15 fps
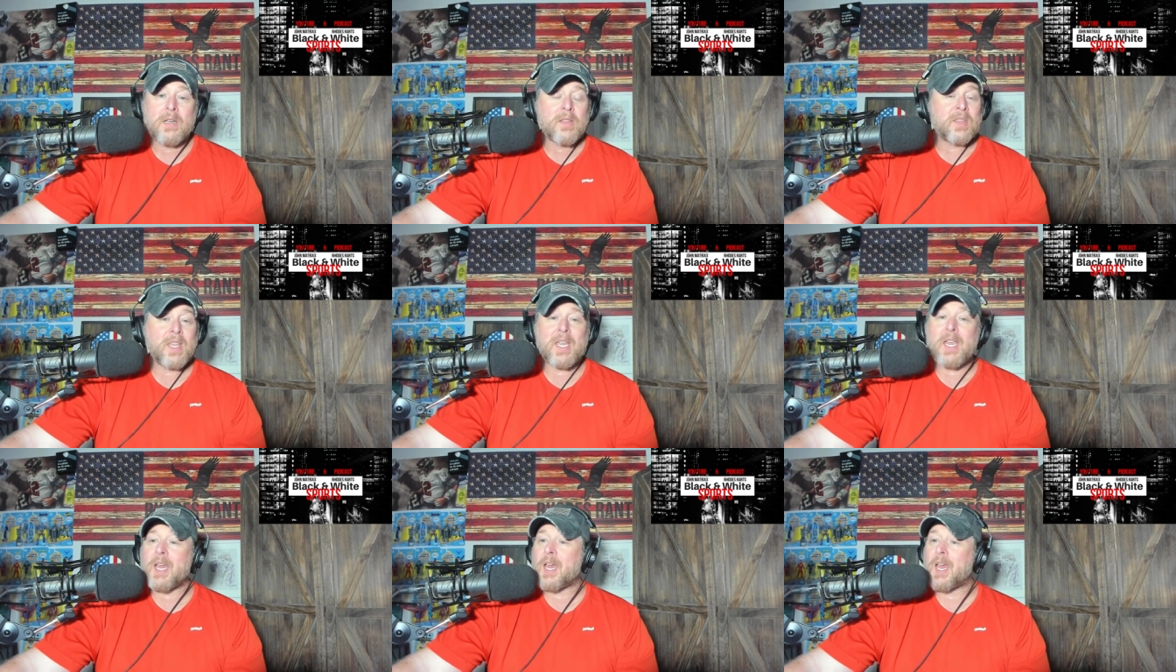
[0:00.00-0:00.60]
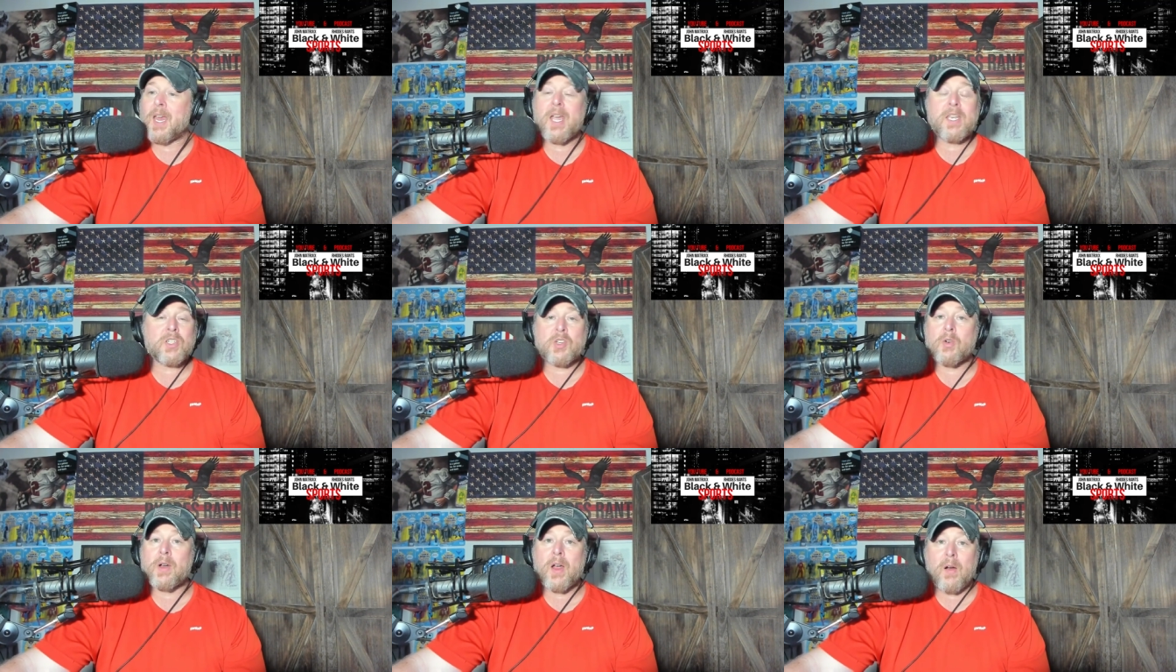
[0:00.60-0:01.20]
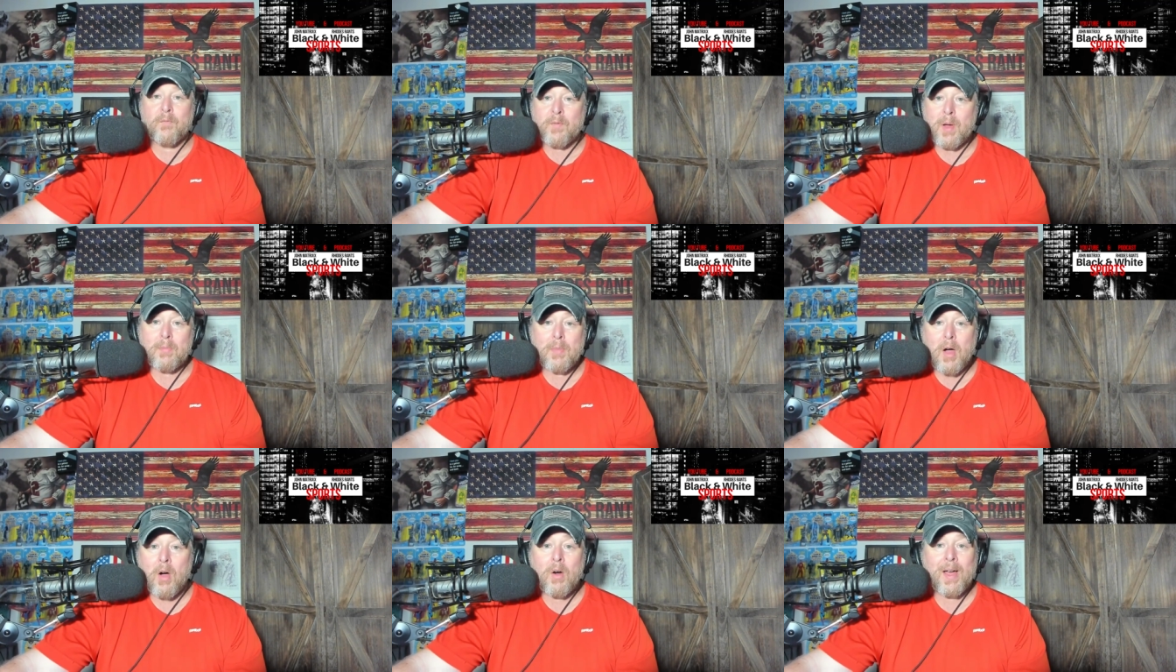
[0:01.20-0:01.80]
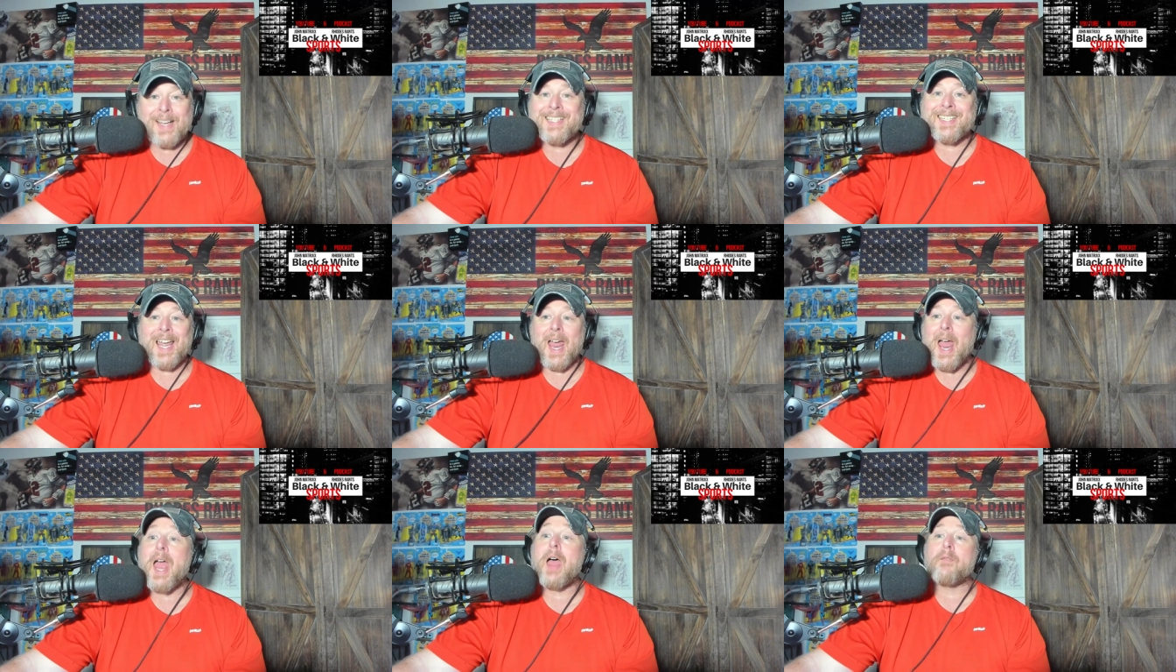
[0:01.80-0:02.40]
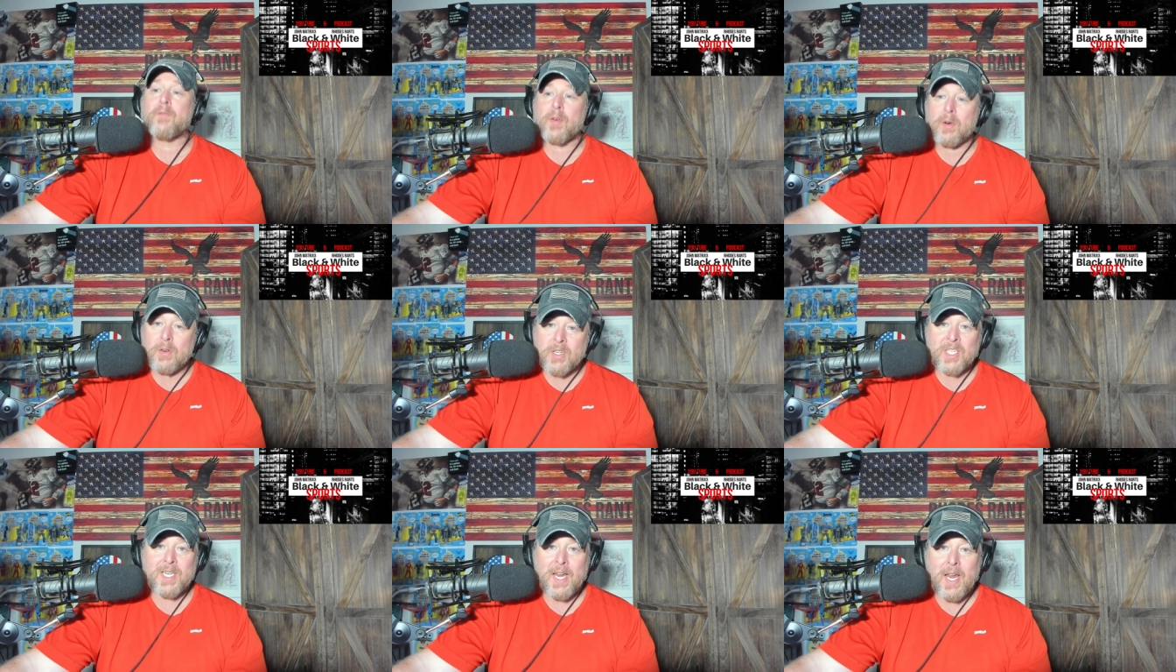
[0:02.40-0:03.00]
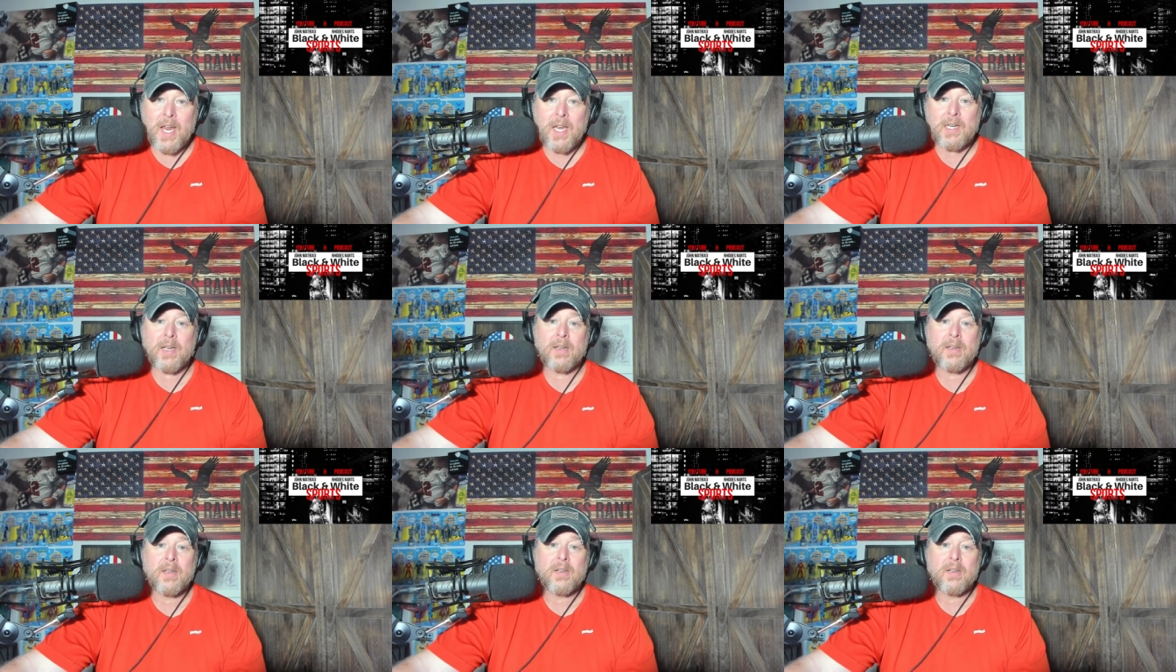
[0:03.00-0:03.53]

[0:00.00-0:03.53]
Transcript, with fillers: the history of football has ever seen.